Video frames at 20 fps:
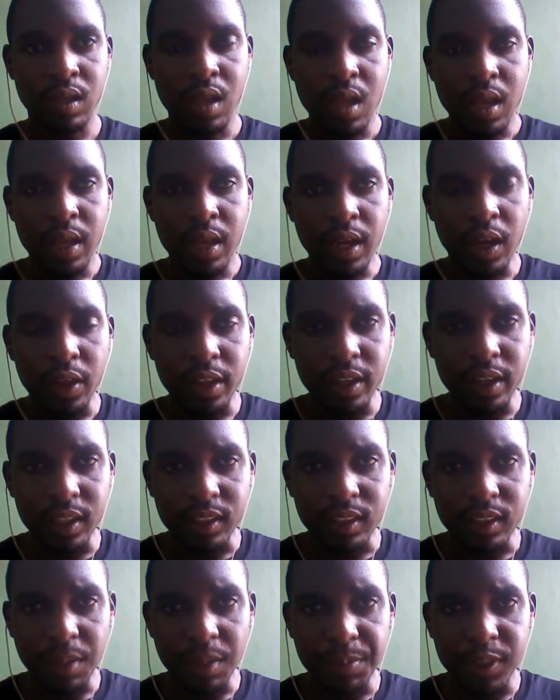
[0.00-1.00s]
Now the next
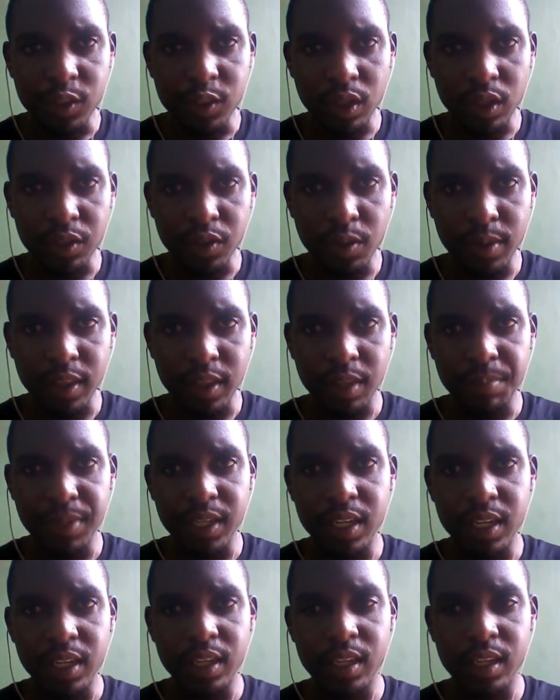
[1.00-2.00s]
step is transforming the
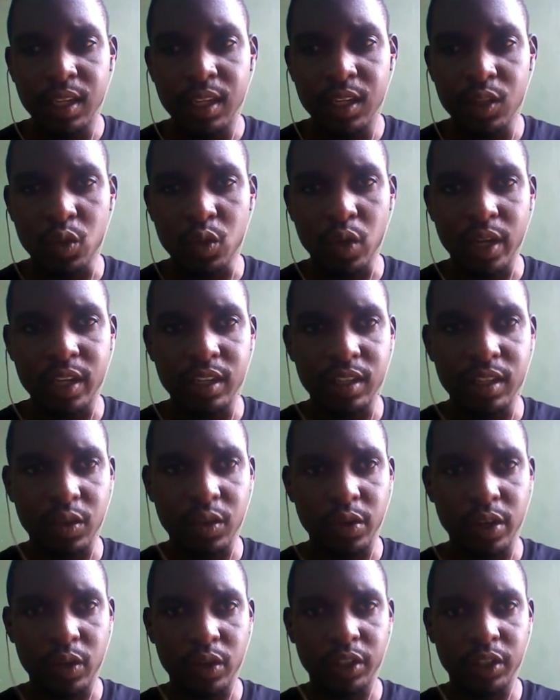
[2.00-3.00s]
PDE into an
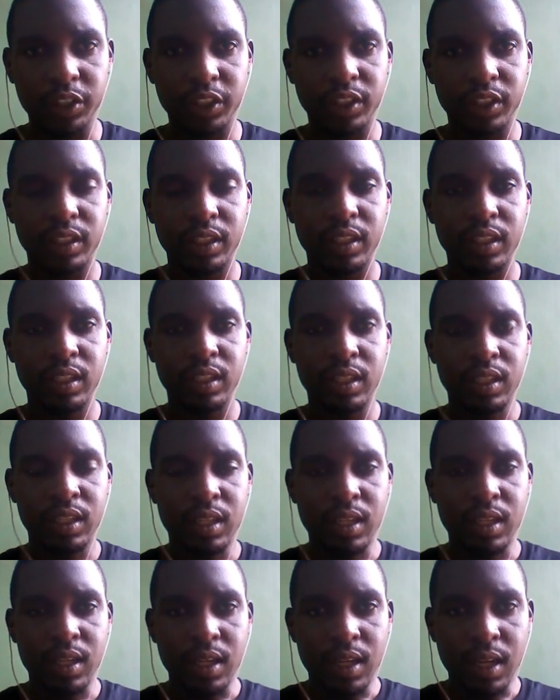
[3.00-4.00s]
integral equation.
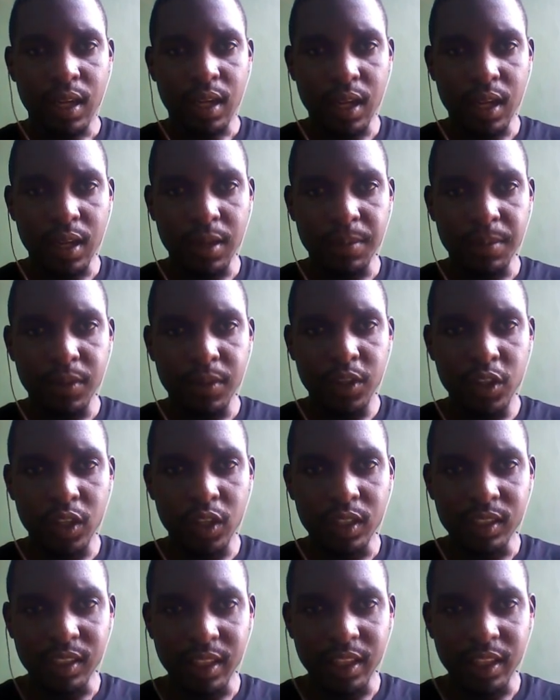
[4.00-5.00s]
You
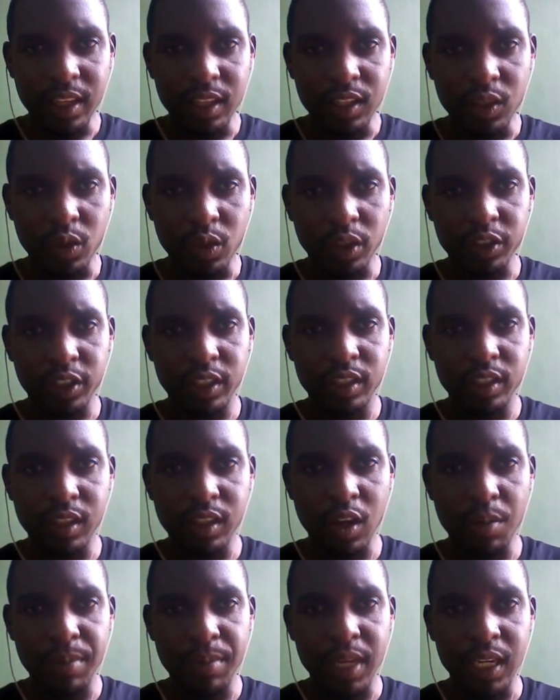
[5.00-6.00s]
notice that the heat equation is now
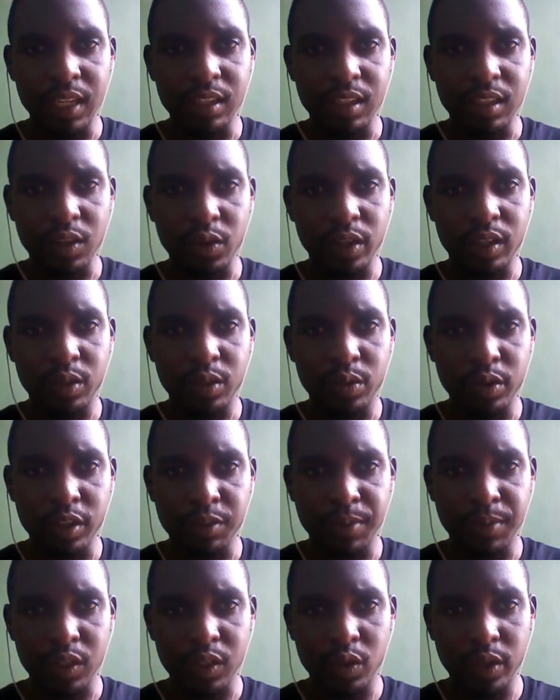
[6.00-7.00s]
being integrated with
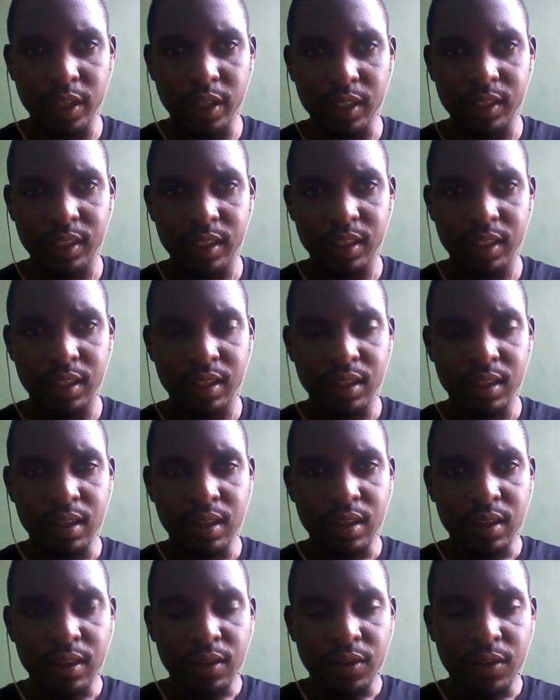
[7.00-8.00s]
respect to x
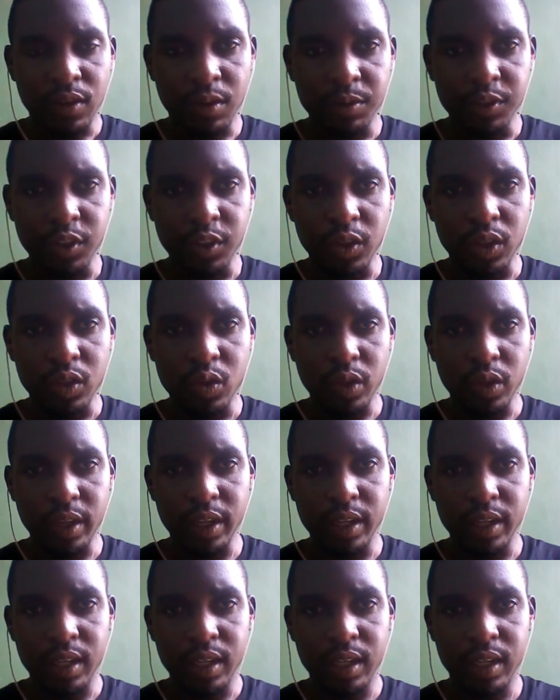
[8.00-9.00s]
from 0 to
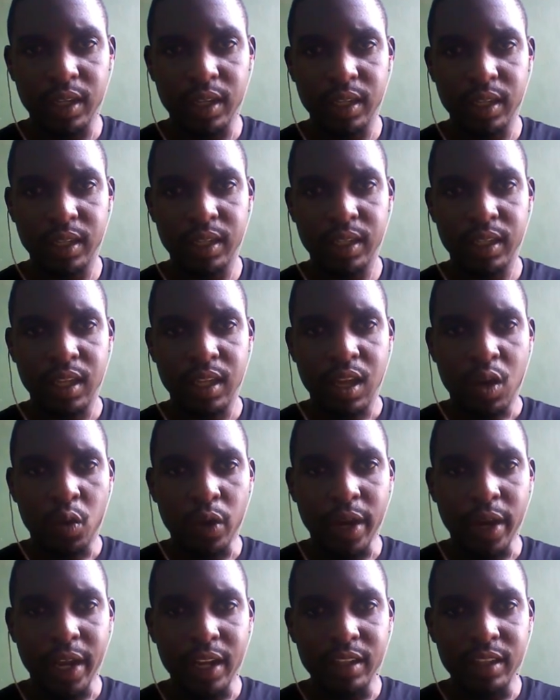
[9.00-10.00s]
L,
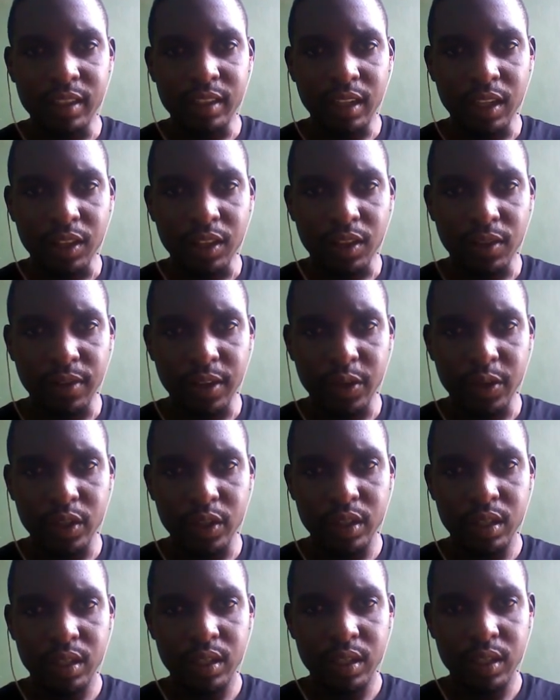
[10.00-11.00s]
where L is the length of the
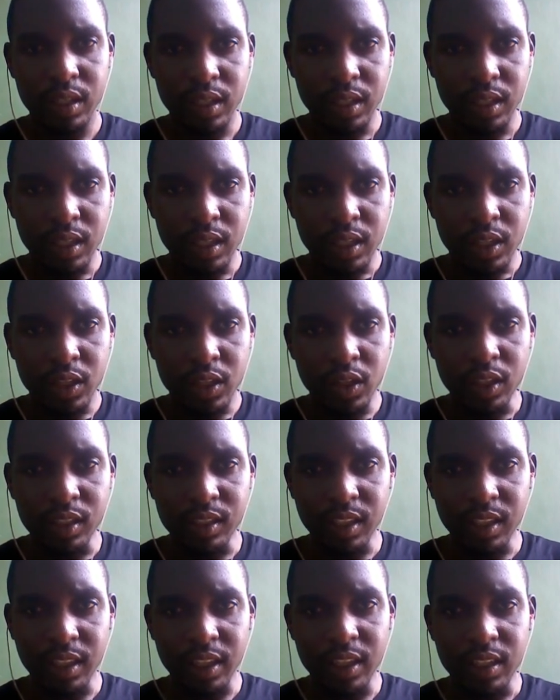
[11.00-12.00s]
rod. You notice
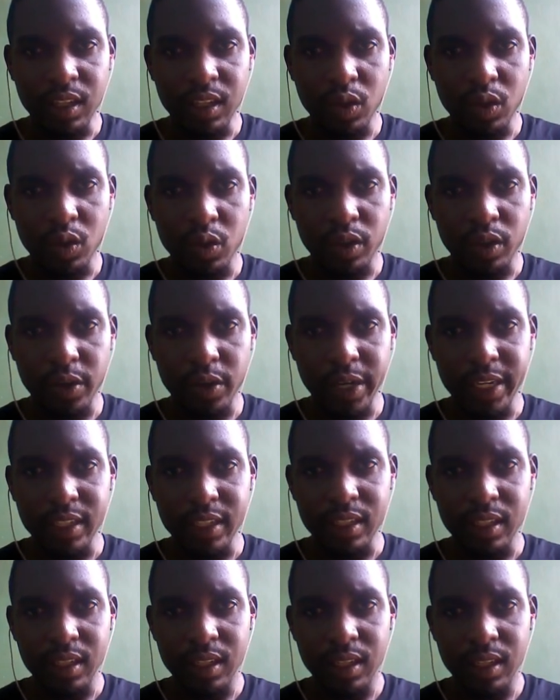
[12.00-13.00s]
that the integral to the right,
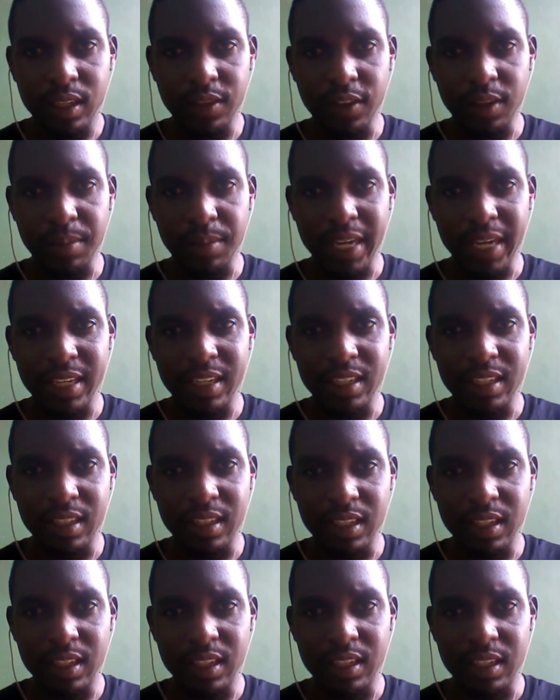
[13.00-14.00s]
given by dt
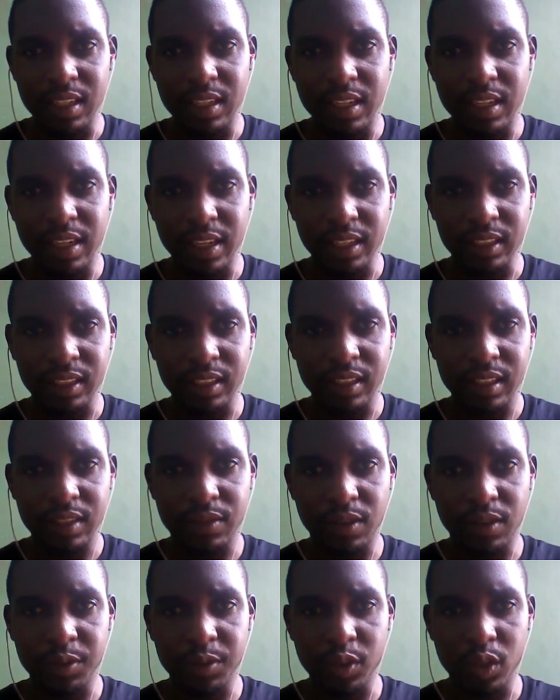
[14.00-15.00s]
dx
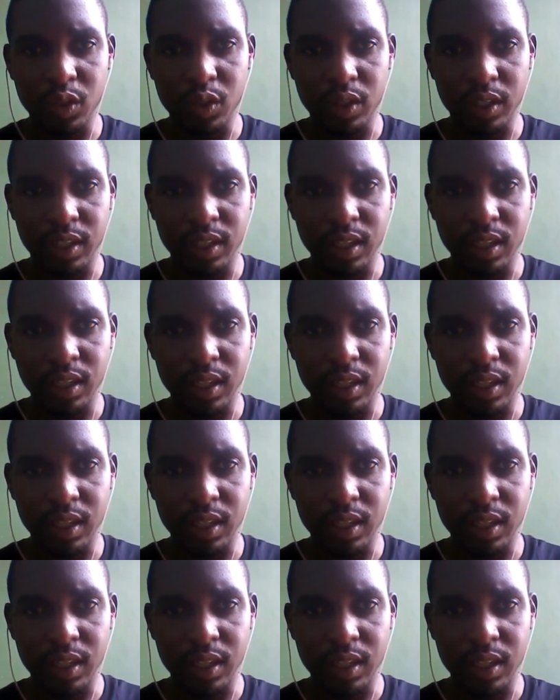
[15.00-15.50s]
from 0 to L,